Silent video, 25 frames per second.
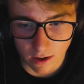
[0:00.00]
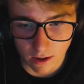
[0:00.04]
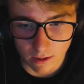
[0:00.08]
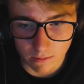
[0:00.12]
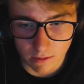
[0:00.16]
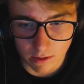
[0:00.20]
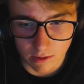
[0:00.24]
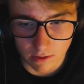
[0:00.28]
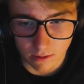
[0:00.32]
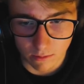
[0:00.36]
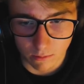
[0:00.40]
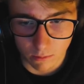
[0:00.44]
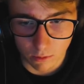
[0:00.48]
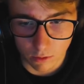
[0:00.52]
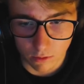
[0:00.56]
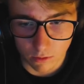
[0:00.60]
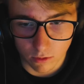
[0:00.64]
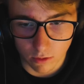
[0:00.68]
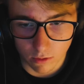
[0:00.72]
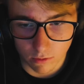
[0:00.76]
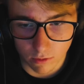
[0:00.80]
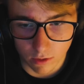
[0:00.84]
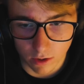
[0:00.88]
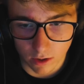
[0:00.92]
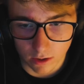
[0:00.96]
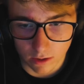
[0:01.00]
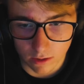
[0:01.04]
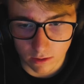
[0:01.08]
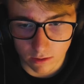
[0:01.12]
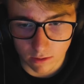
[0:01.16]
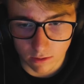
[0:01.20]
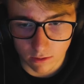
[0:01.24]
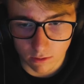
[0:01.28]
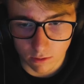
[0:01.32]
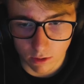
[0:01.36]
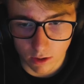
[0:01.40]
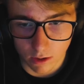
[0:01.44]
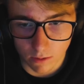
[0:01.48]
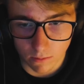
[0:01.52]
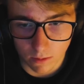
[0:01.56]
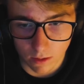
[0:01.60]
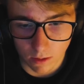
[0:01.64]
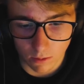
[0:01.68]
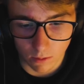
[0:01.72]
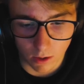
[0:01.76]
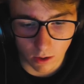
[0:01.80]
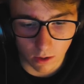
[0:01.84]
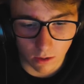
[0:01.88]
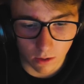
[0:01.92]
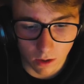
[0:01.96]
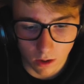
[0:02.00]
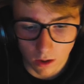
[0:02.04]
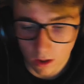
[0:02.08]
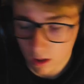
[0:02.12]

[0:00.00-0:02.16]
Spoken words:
I need to move the fucking stream. There we go.